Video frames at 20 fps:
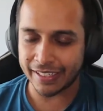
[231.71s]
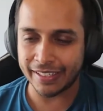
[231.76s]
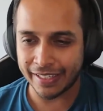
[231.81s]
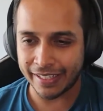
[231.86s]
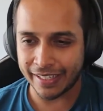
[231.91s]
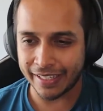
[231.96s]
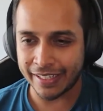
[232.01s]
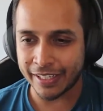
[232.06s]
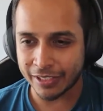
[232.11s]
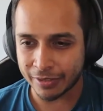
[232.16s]

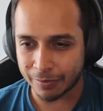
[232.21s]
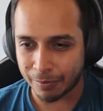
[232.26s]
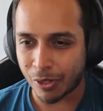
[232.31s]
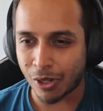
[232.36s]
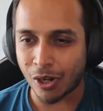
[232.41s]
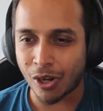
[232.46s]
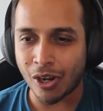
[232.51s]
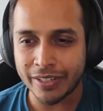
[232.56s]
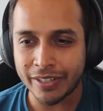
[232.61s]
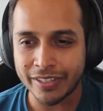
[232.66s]
It has
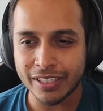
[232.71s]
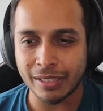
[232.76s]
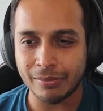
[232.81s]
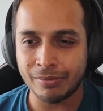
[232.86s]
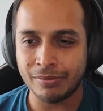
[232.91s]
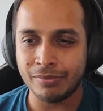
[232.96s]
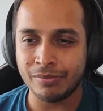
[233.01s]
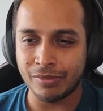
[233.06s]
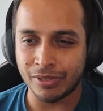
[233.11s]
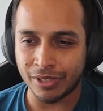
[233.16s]
brought
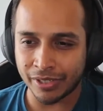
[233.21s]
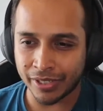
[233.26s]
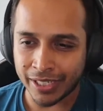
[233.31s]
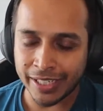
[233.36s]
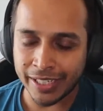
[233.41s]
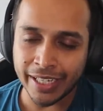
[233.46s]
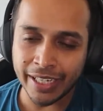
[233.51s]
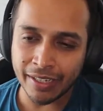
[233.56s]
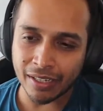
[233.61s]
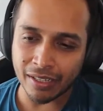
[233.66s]
some
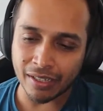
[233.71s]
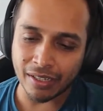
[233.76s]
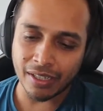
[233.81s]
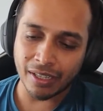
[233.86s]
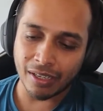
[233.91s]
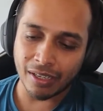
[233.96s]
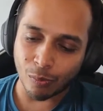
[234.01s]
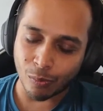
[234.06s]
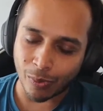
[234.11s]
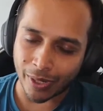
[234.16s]
really
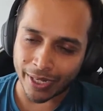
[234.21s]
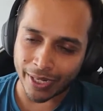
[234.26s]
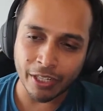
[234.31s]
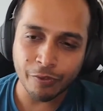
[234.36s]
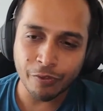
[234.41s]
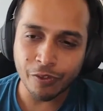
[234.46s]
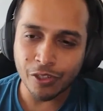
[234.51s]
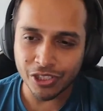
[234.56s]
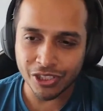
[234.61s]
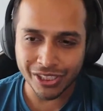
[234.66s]

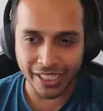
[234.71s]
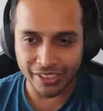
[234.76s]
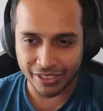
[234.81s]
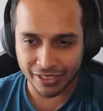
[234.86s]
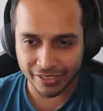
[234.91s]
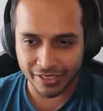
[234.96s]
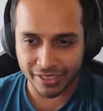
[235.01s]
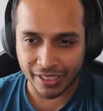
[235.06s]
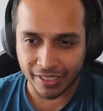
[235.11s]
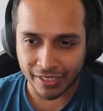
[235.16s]
wonderful
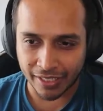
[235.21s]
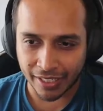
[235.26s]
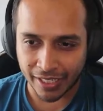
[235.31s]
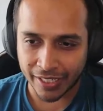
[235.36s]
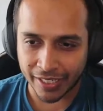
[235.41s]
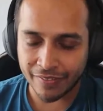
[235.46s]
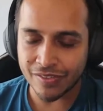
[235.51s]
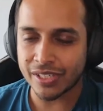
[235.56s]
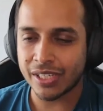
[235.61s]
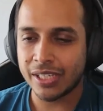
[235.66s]
changes in our
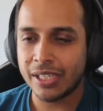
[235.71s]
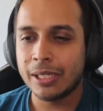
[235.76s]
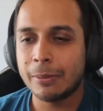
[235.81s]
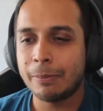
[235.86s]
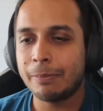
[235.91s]
lives.